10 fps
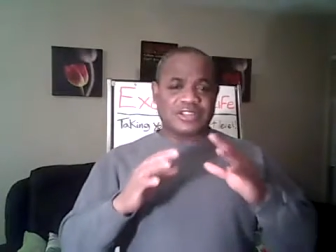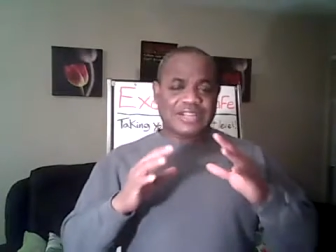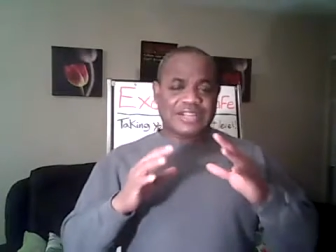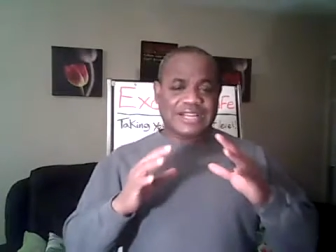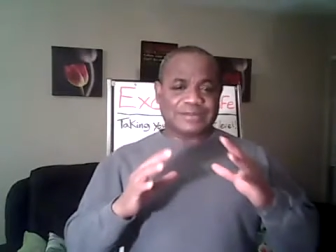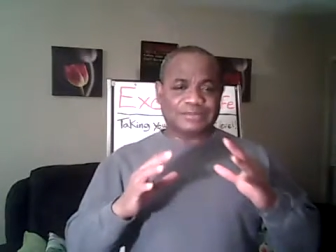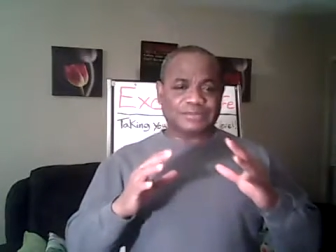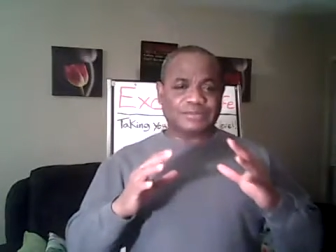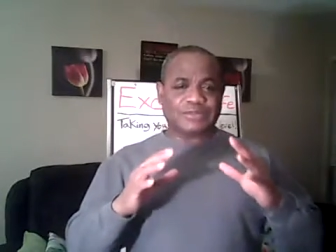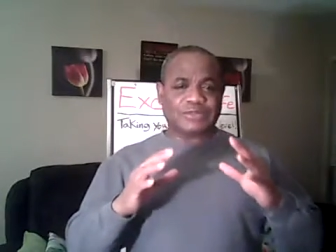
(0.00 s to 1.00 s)
um,
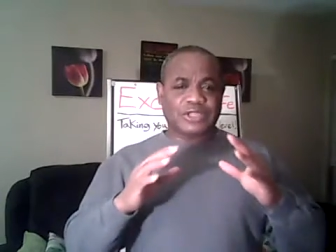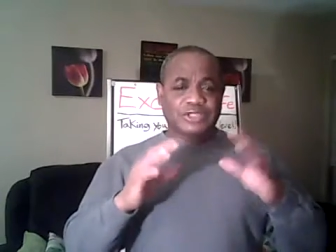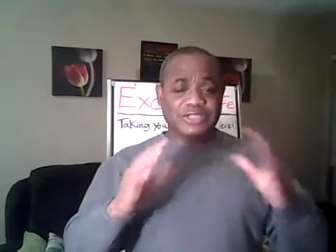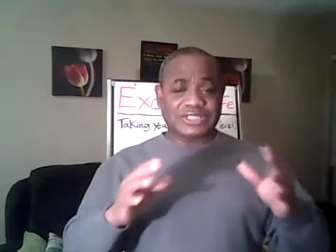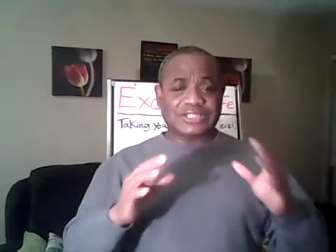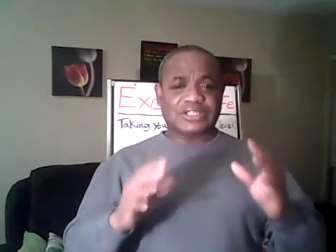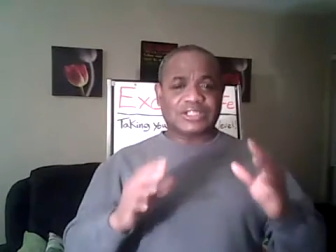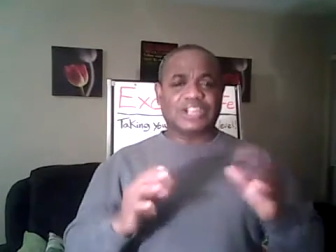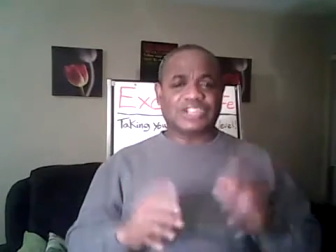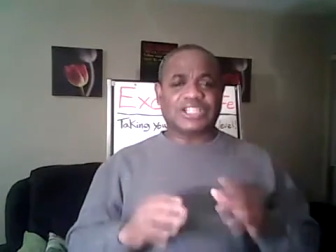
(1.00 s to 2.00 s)
on earth
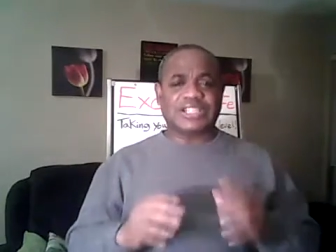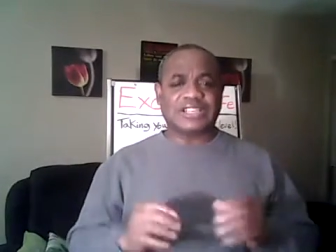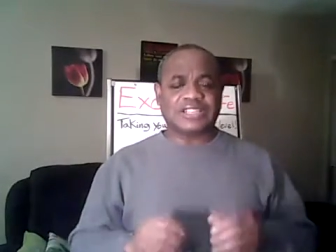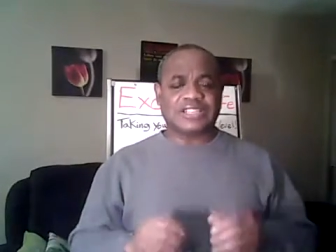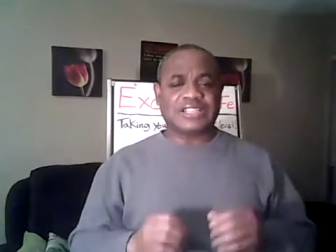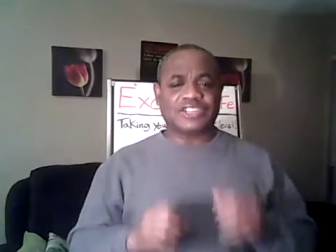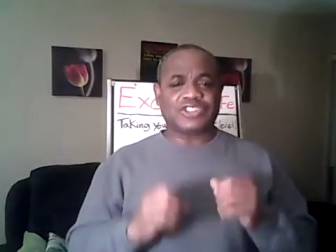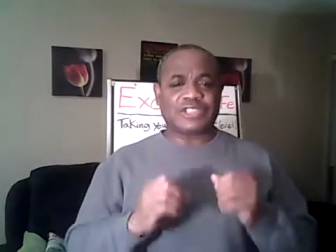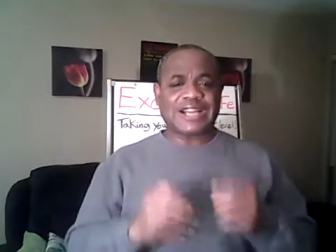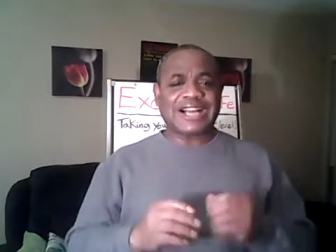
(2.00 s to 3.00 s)
touching anything that you
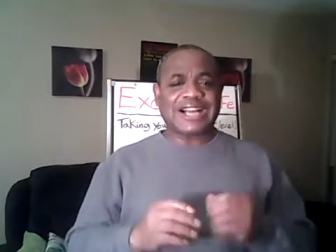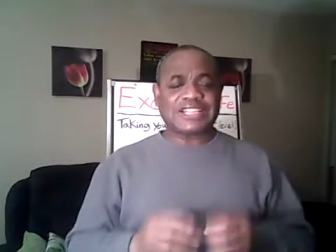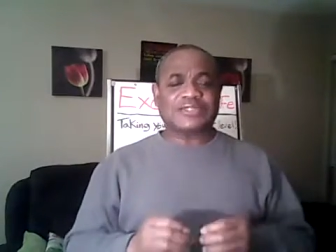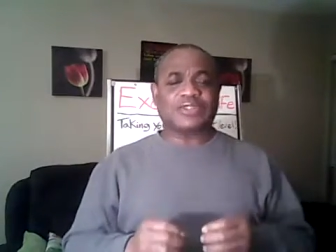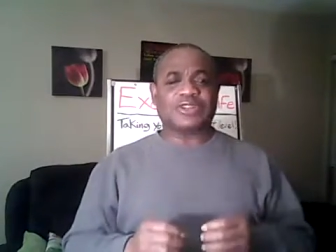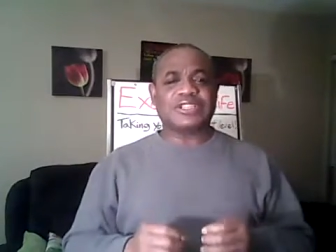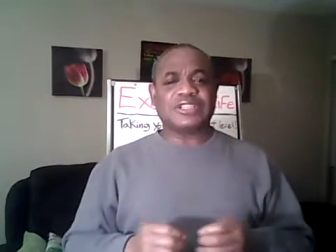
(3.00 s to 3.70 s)
should ask for